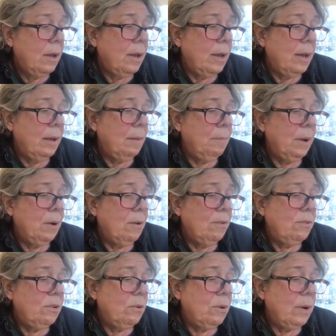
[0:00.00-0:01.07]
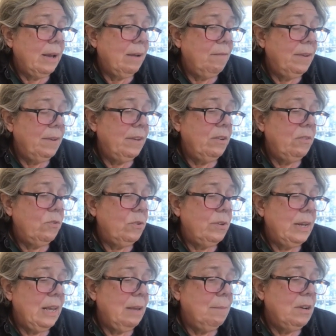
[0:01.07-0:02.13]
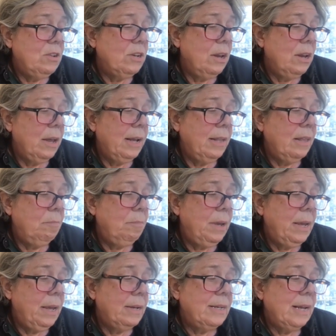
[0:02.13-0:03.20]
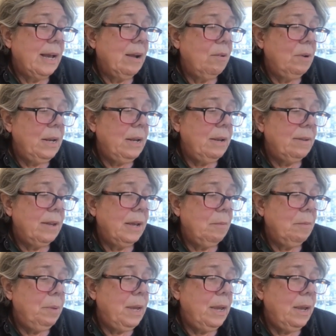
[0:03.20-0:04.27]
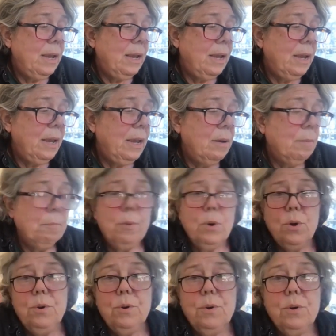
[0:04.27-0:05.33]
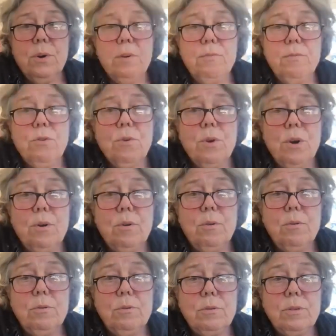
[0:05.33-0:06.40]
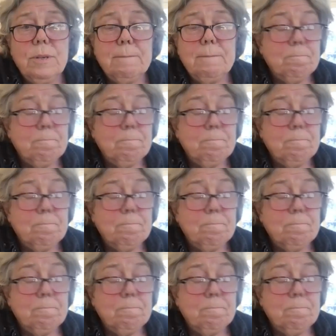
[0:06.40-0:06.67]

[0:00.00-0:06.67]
But also I have this interesting image I like, that being a townie is like being in a murder of crows.